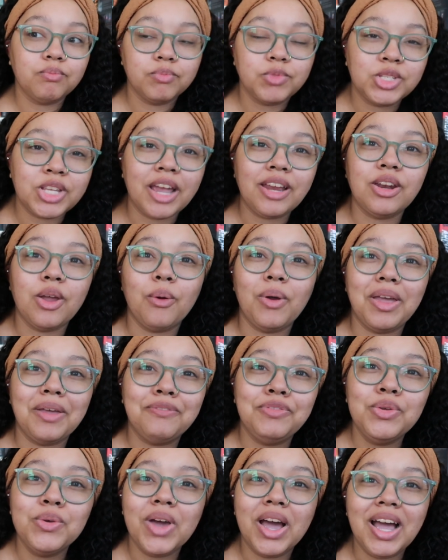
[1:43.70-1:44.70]
Side note,
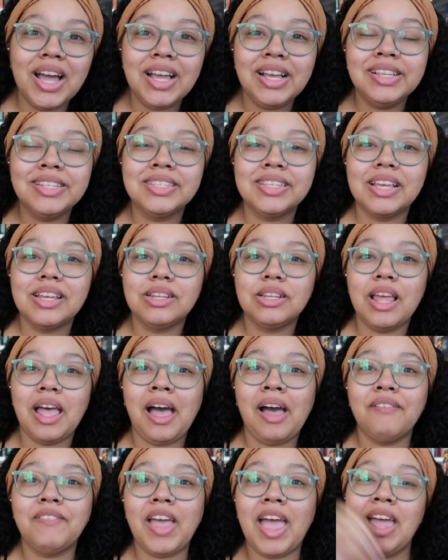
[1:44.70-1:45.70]
if you guys
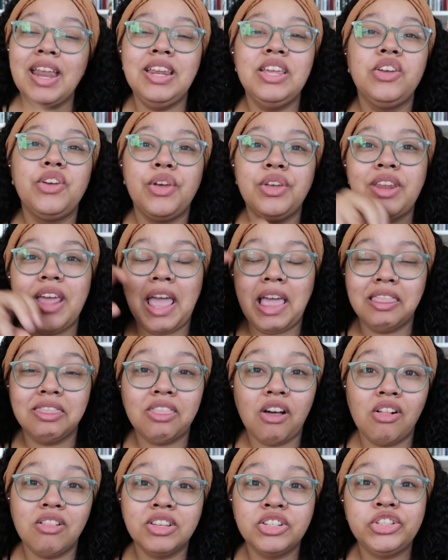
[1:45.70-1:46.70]
have any good
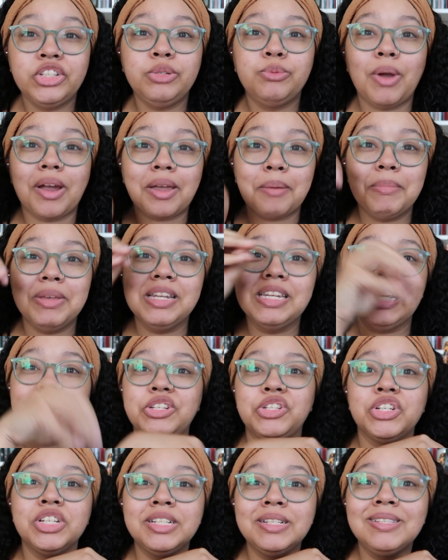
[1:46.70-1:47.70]
anthology
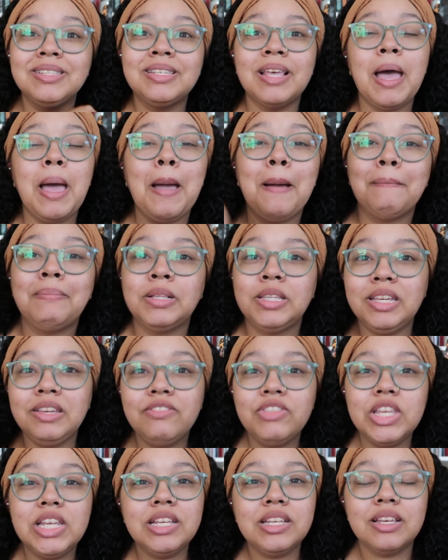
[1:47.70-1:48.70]
recommendations,
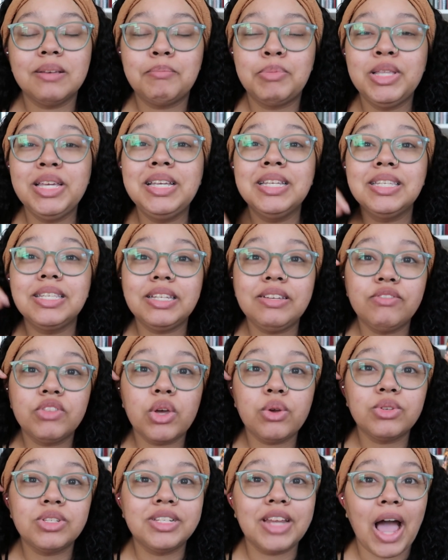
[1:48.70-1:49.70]
please leave
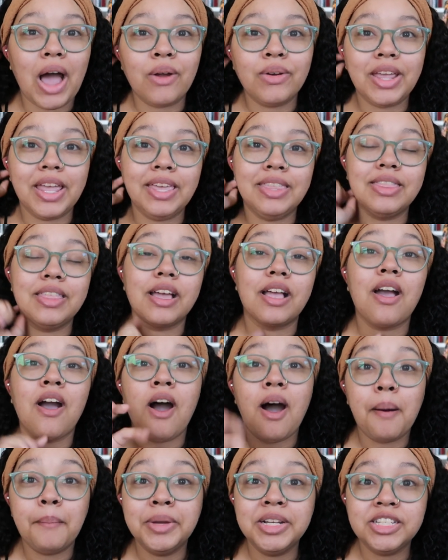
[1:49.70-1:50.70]
those down in the
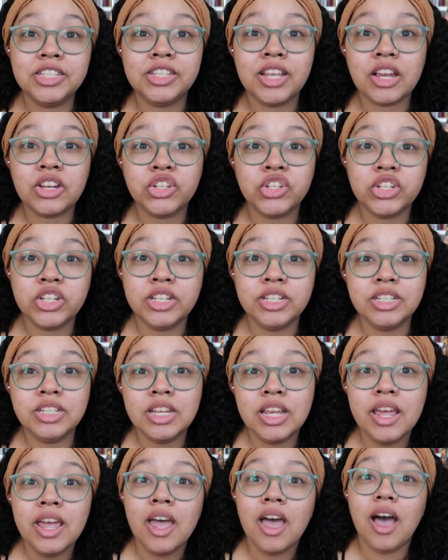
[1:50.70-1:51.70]
comments section,
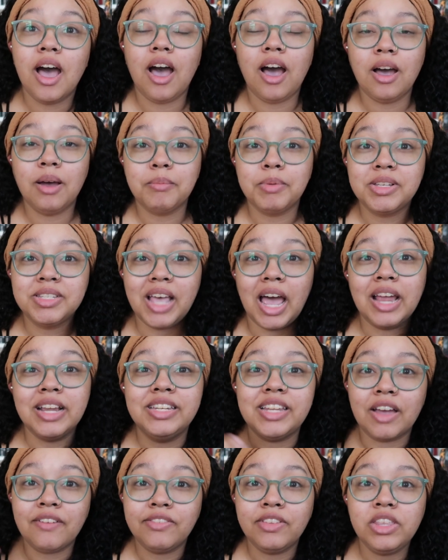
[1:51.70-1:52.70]
because I
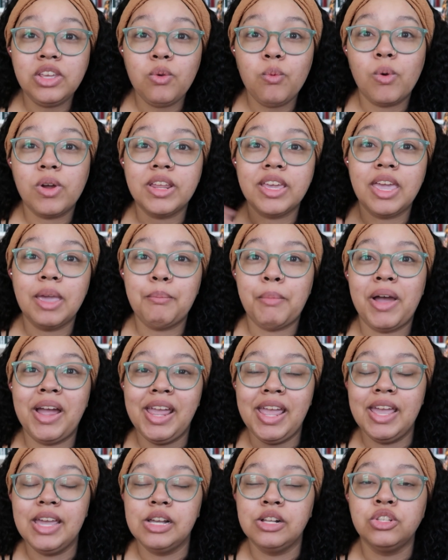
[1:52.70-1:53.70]
definitely want to get my
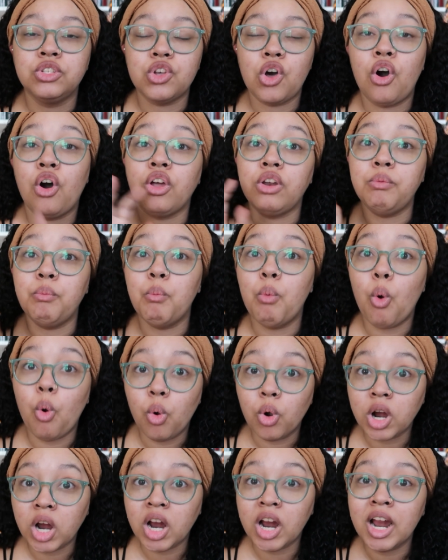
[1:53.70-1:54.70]
hands on
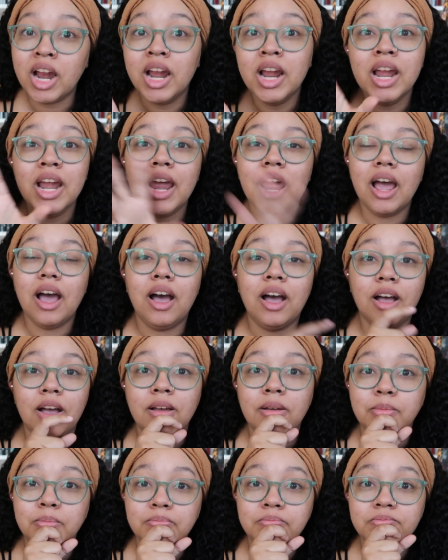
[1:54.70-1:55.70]
more
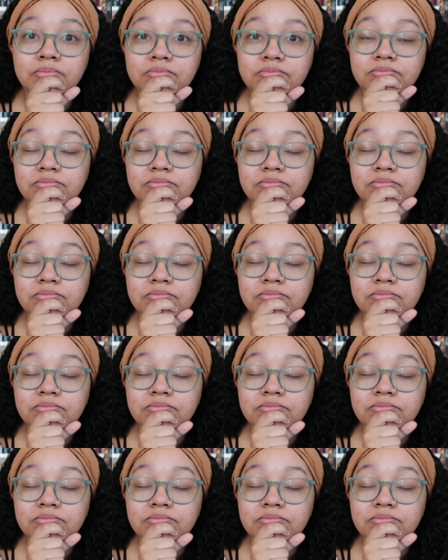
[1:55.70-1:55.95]
now